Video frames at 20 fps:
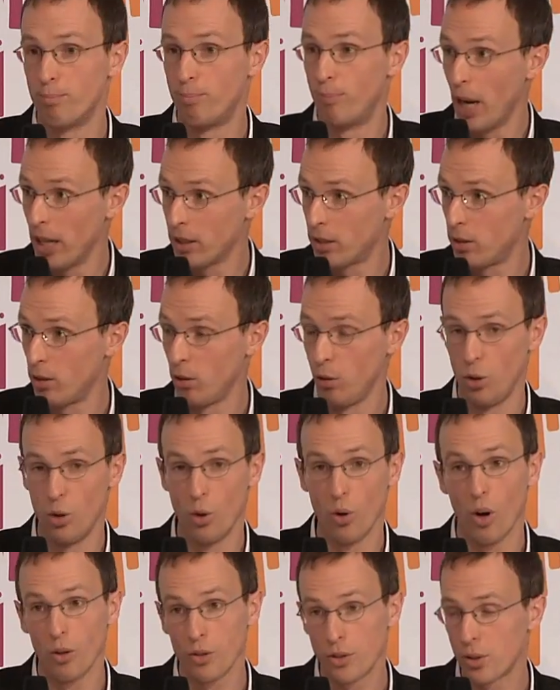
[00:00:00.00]
but
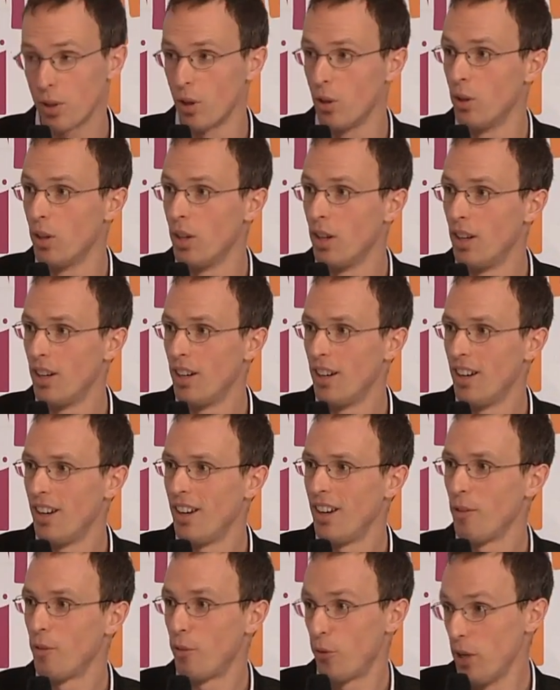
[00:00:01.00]
you're also
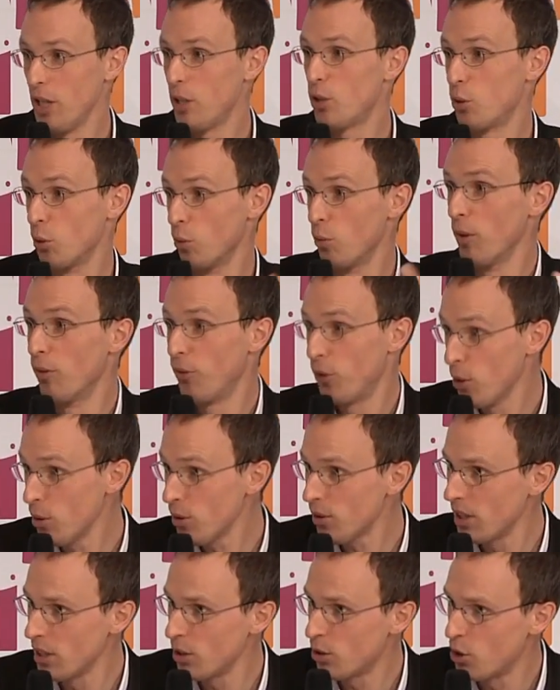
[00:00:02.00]
free to
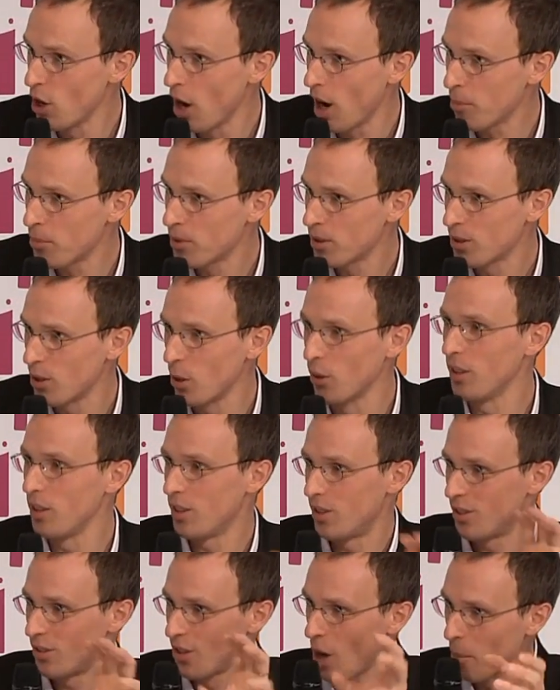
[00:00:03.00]
refuse these jobs, so
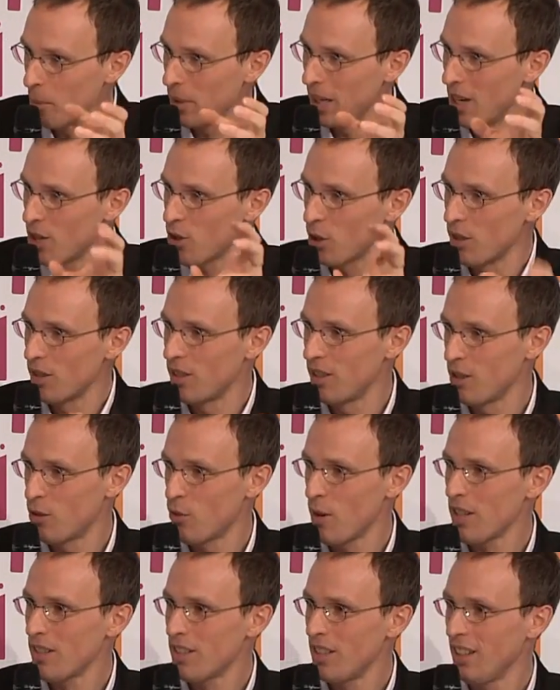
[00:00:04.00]
this combination is
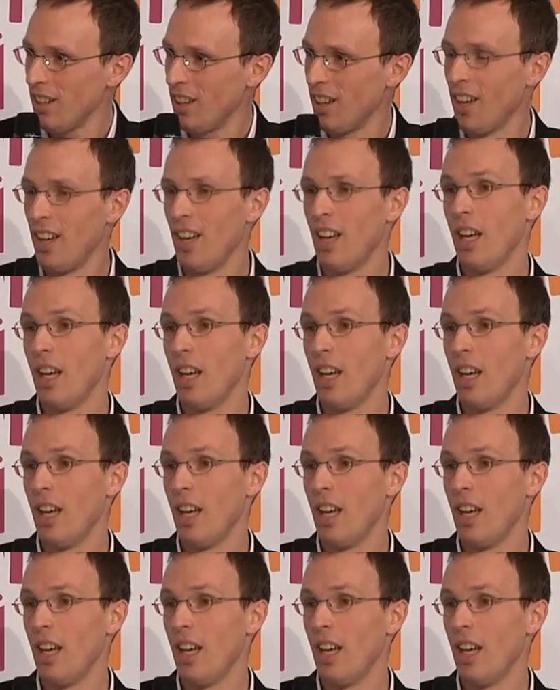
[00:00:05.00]
interesting.